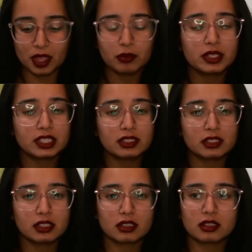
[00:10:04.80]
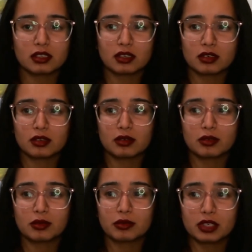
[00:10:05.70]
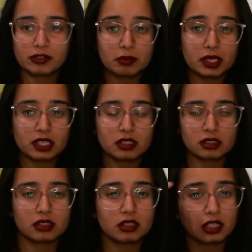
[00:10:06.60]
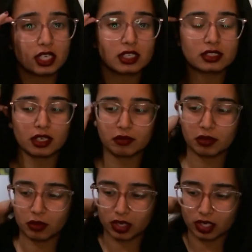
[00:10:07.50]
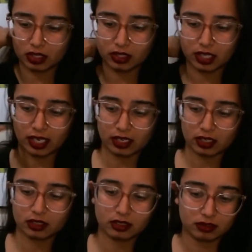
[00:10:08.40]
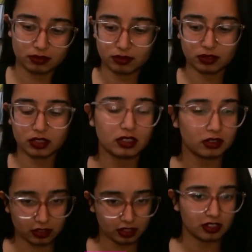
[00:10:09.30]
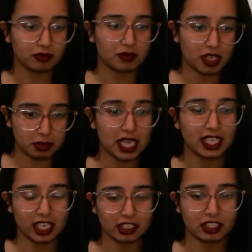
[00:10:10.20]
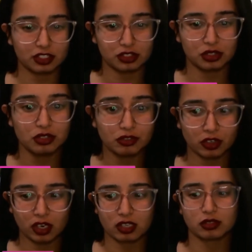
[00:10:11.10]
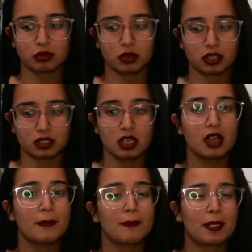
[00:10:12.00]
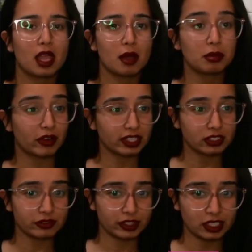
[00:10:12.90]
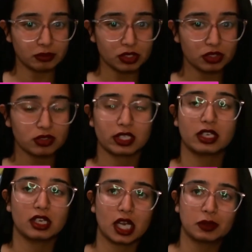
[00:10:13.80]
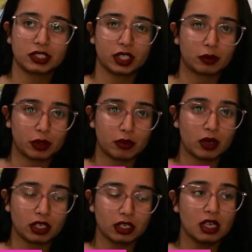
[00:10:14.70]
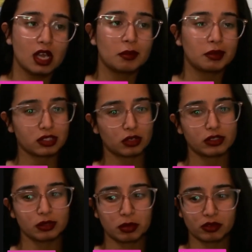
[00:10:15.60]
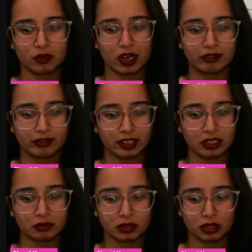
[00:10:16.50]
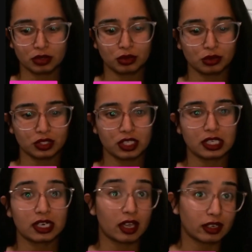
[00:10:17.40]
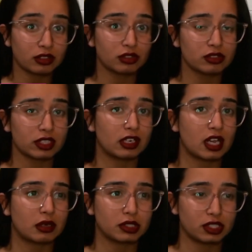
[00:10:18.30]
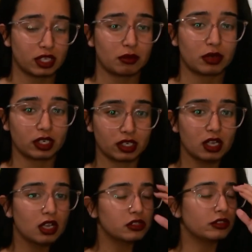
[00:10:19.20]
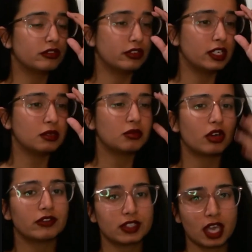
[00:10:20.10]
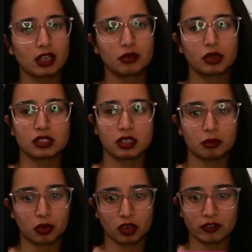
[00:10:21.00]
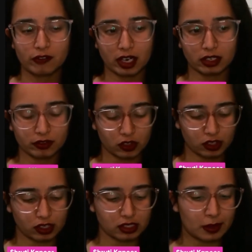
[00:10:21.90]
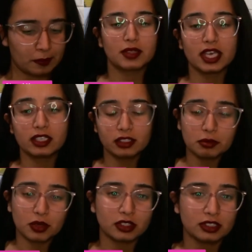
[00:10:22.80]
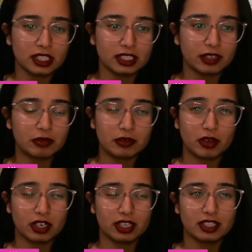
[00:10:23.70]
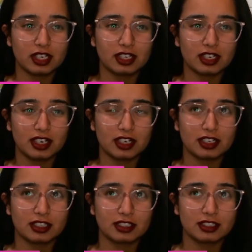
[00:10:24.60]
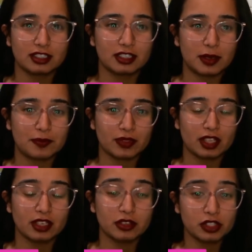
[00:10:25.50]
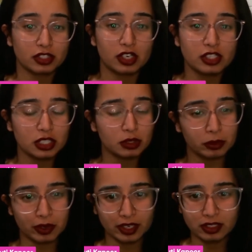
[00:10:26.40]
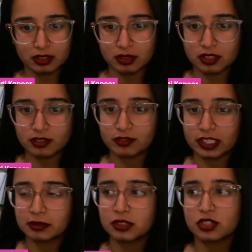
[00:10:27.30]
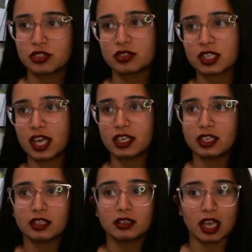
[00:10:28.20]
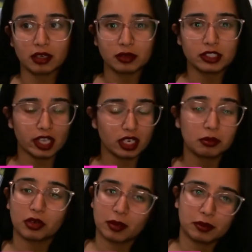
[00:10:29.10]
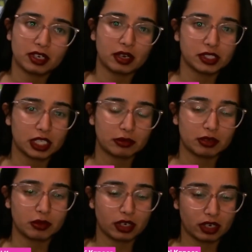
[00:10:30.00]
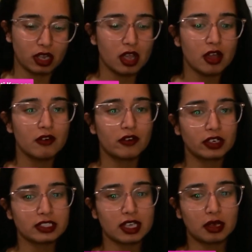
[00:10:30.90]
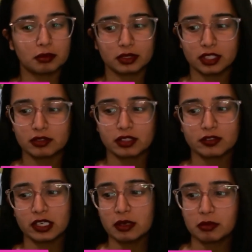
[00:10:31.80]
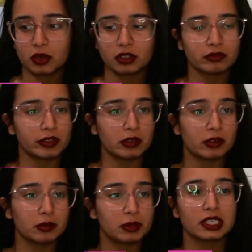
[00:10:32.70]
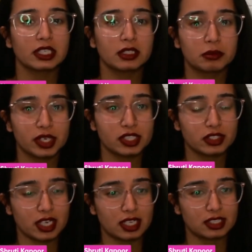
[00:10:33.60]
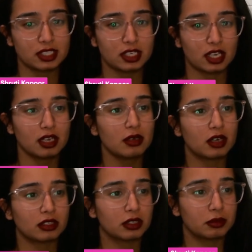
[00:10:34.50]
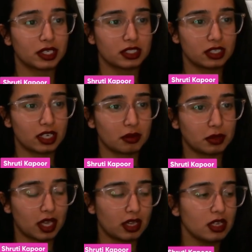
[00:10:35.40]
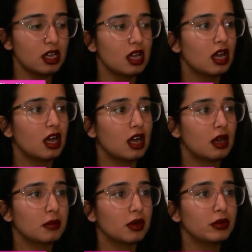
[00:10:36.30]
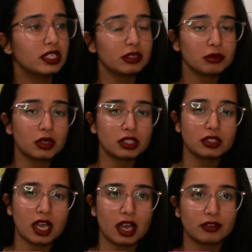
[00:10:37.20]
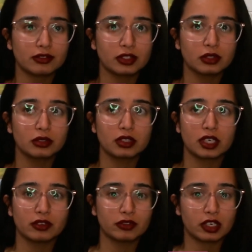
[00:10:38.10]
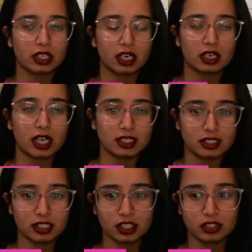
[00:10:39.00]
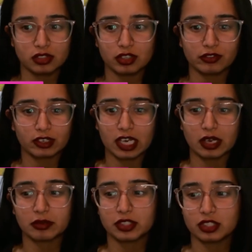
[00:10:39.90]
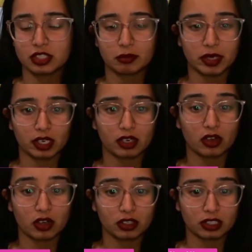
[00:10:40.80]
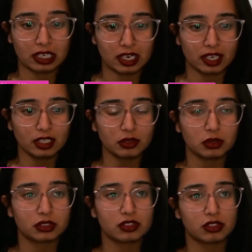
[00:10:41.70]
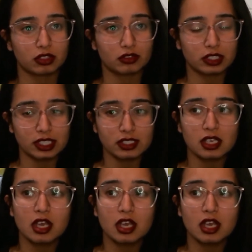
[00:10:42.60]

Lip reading: We did one of the biggest things that we wanted the API candidate to do for us was provide us freedom to use any language that we wanted, plus also provide freedom to the client to use any language they wanted. So the freedom of tech was an important factor for us. Another important thing that we wanted our new technology to provide us was the freedom to choose any language, any programming language that we wanted. For example, this was really important when we were building the Braintree SDK or the Braintree API. We didn't want to have to convert our SDKs to different languages depending on the client or the server needs.